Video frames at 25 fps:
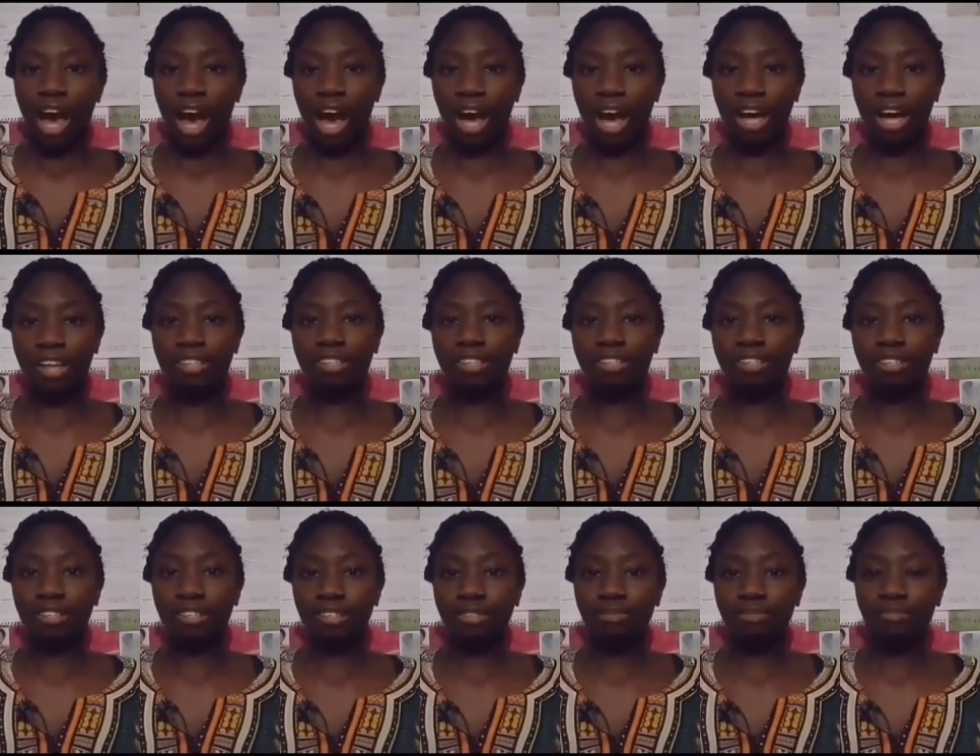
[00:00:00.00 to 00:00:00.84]
And
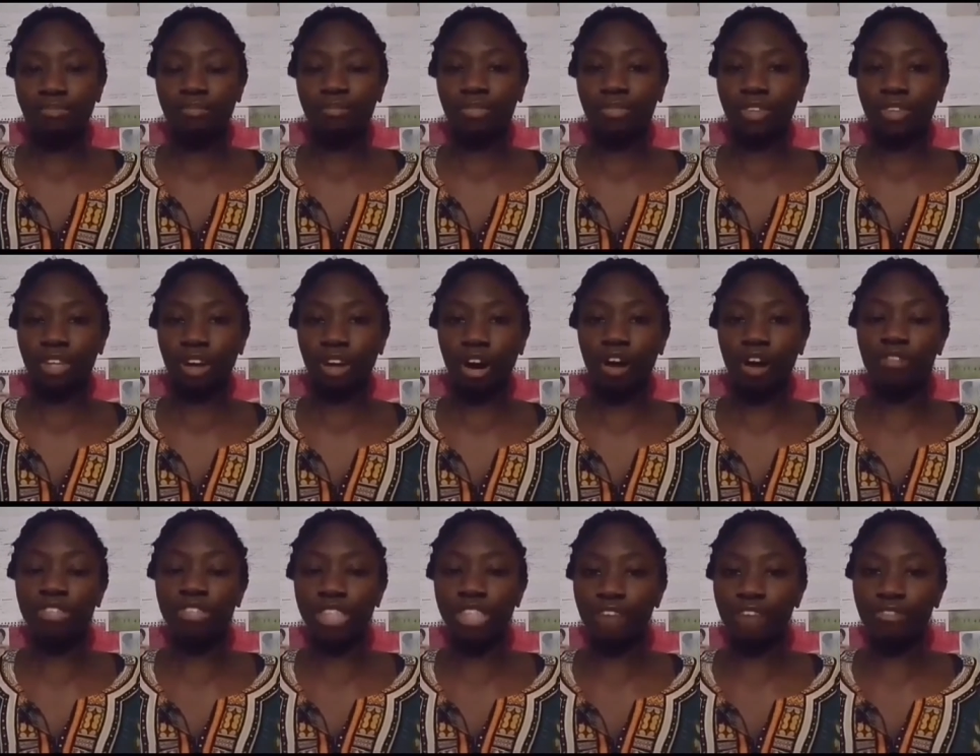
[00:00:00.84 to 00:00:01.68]

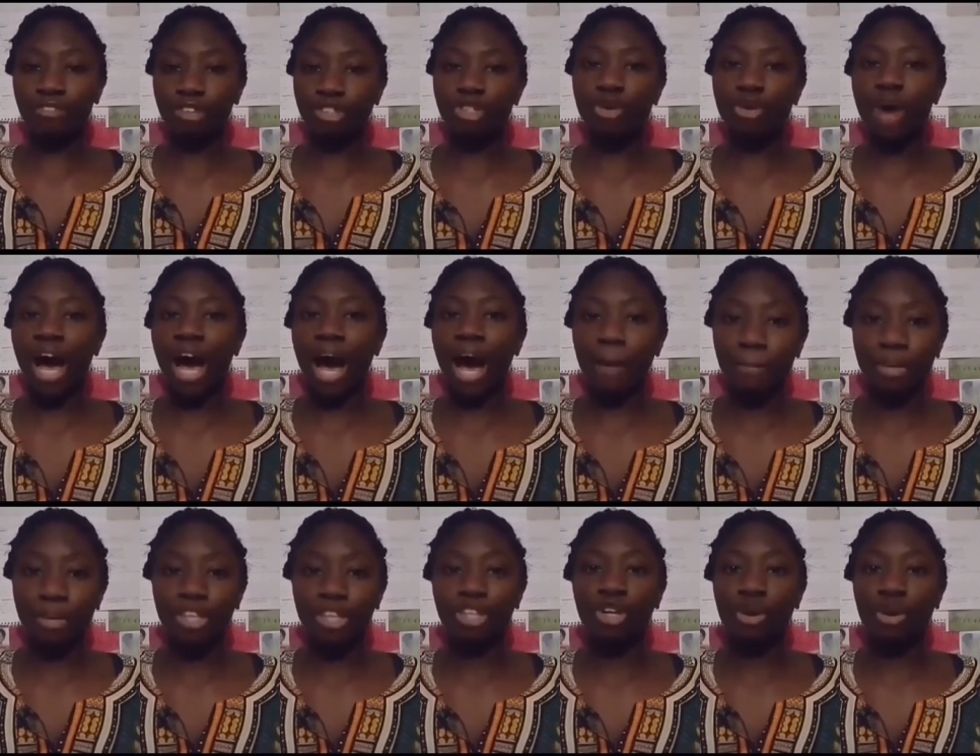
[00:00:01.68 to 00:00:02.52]
obviously, I felt so
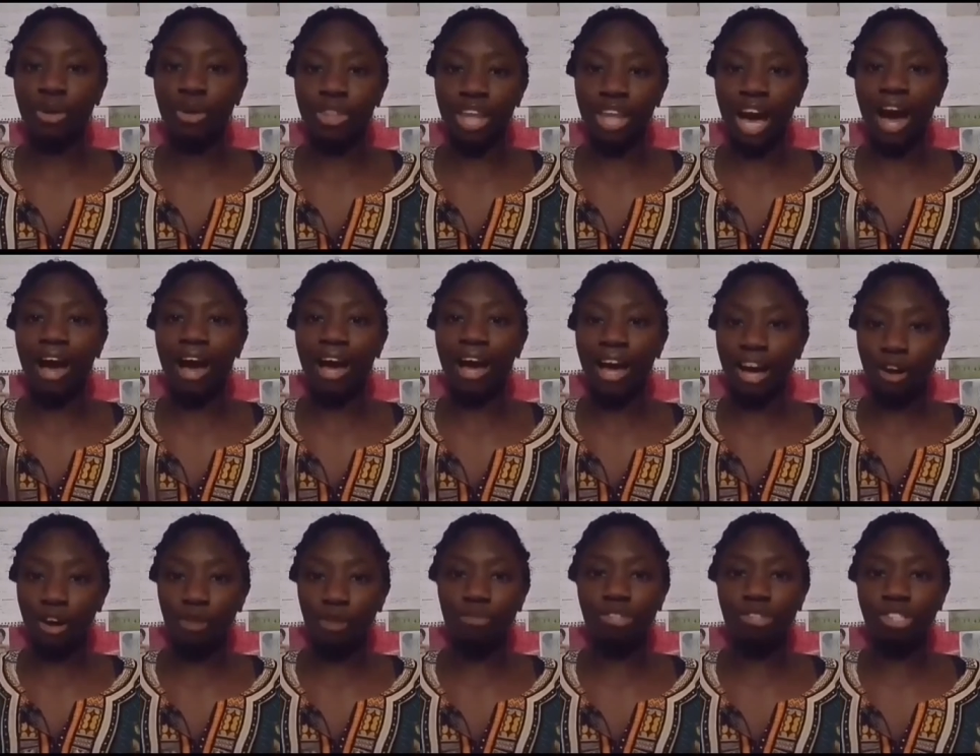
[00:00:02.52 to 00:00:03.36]
happy knowing that I
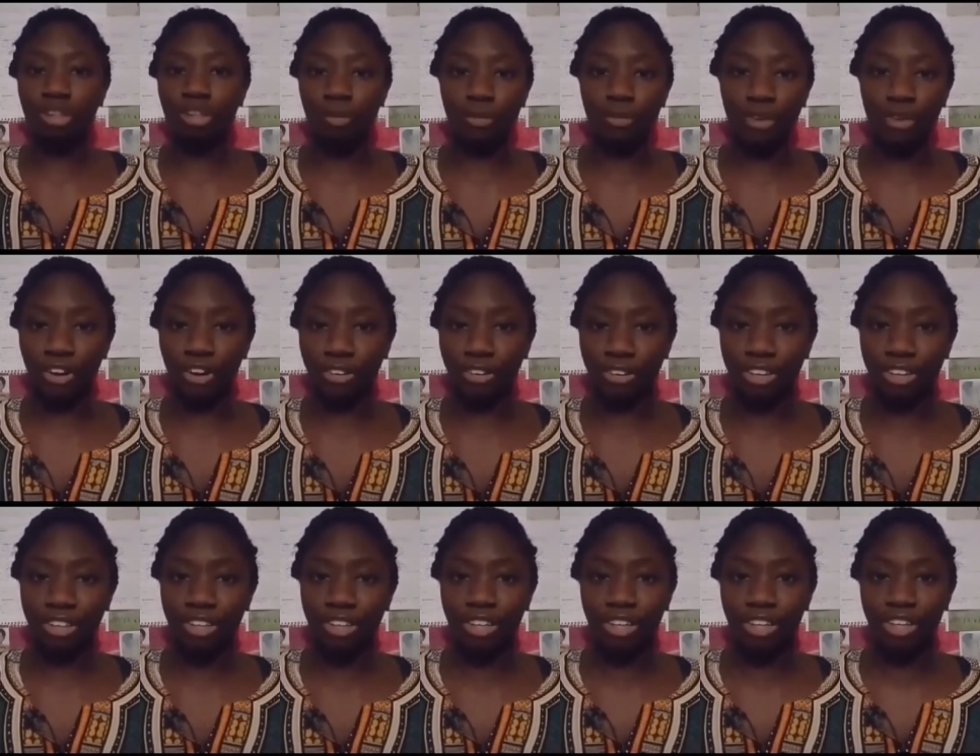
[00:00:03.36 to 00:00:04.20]
helped someone
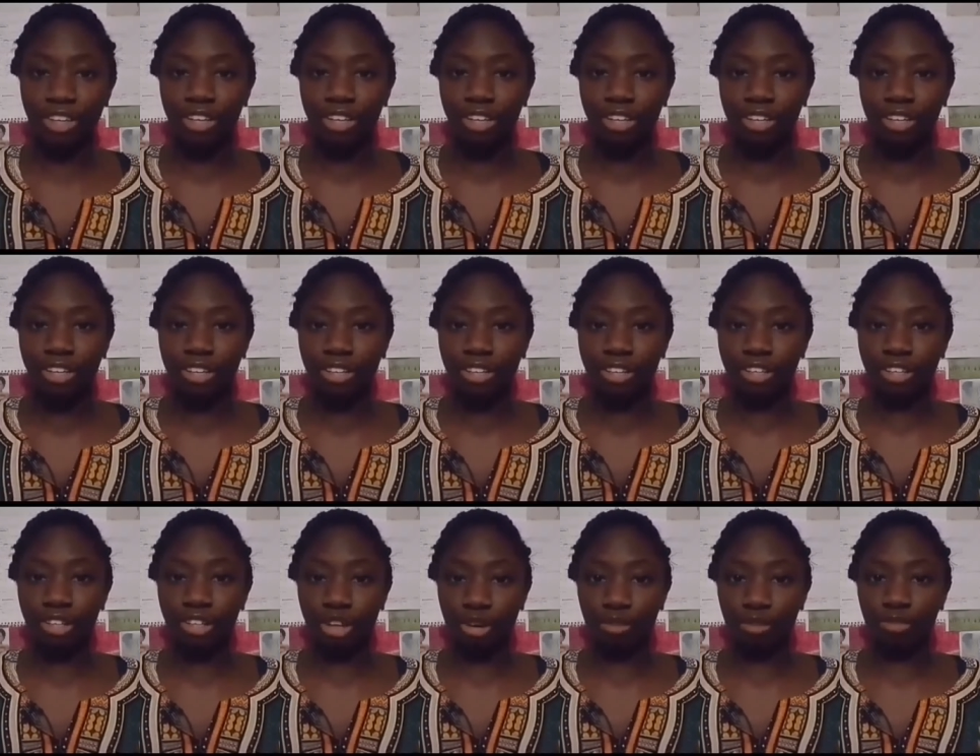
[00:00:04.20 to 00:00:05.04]

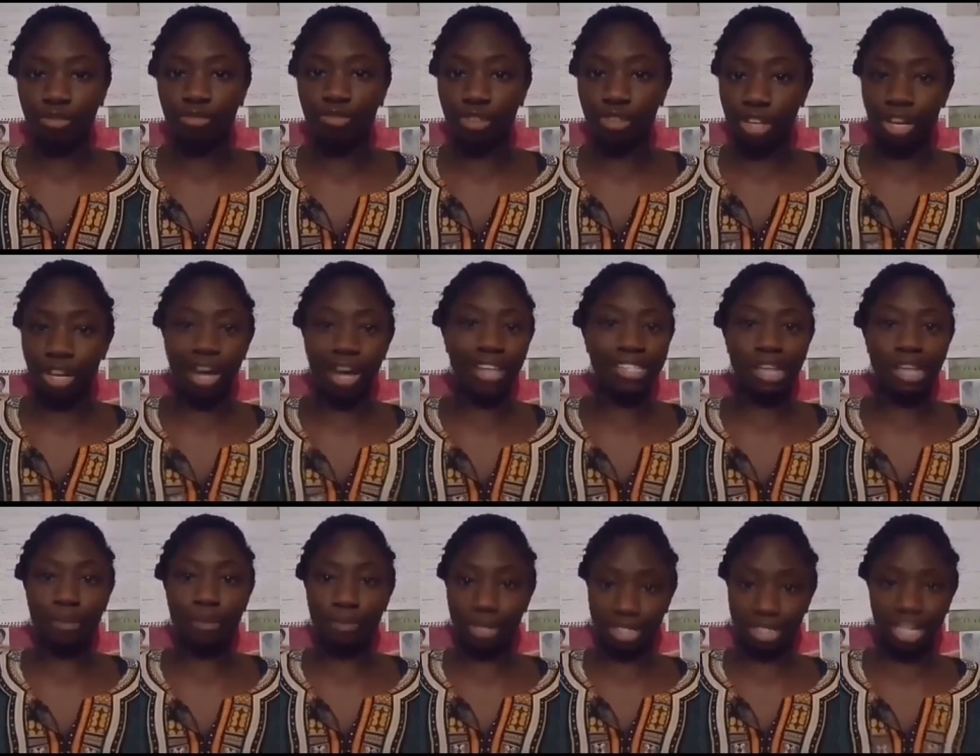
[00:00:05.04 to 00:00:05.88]
you know, realize
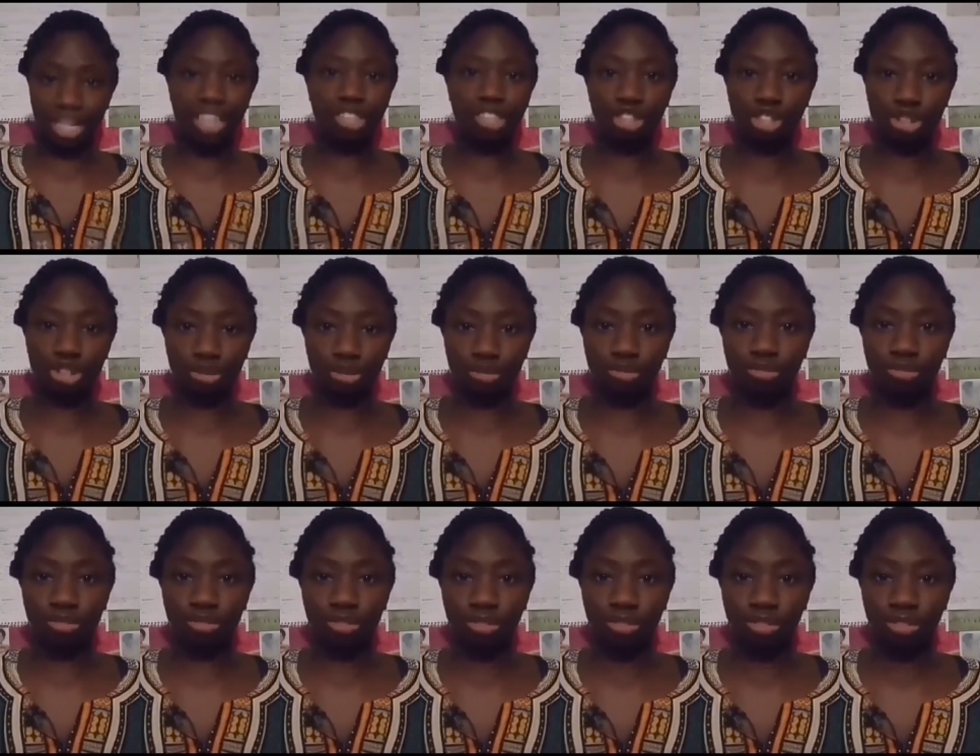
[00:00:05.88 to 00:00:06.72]
their potential.
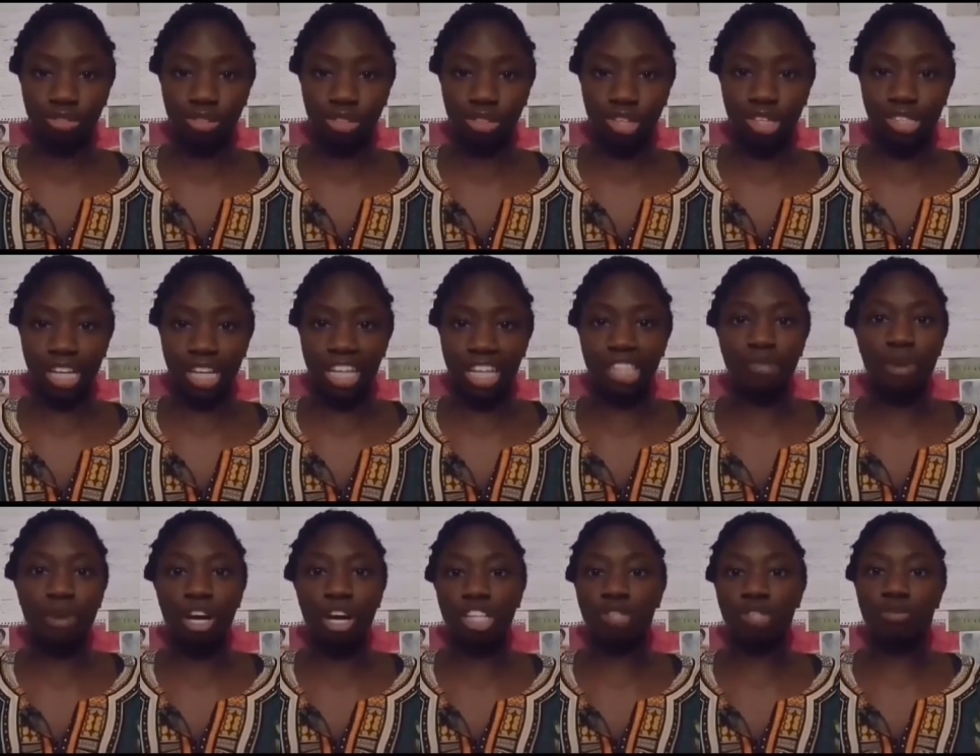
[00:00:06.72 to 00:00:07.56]
Because like,
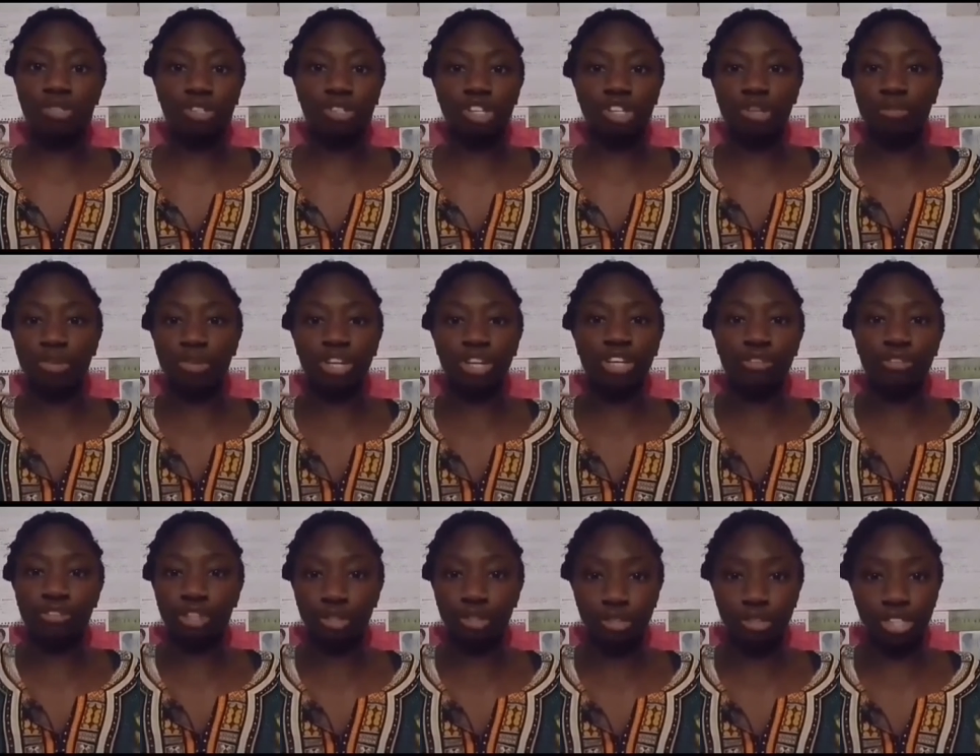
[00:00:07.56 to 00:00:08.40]
this person was on the brink
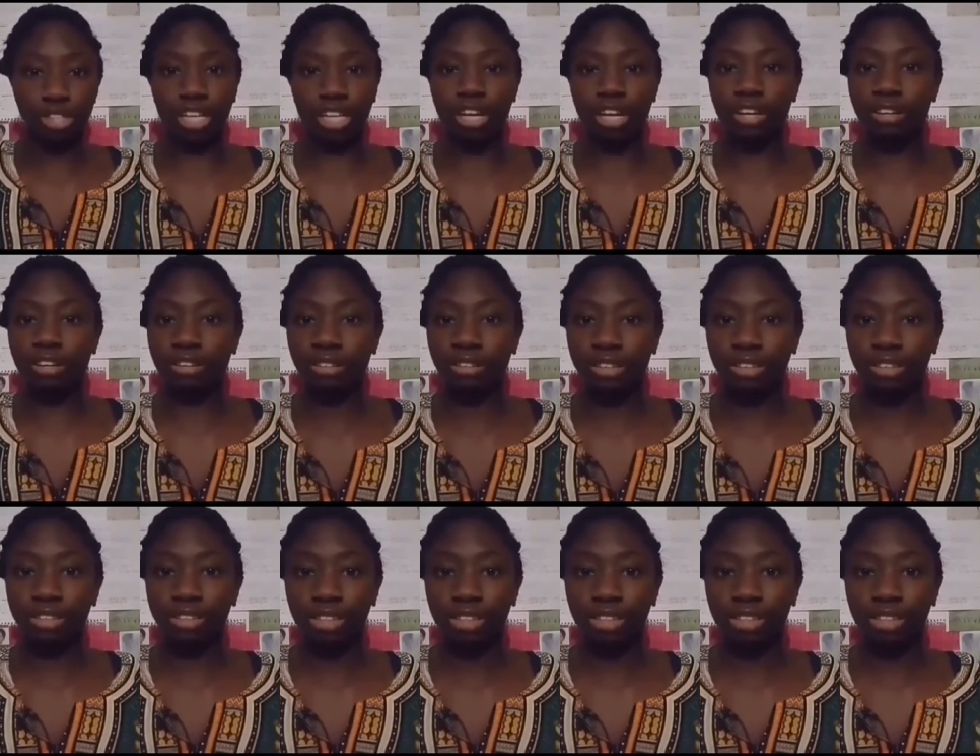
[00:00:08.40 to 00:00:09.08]
of losing it.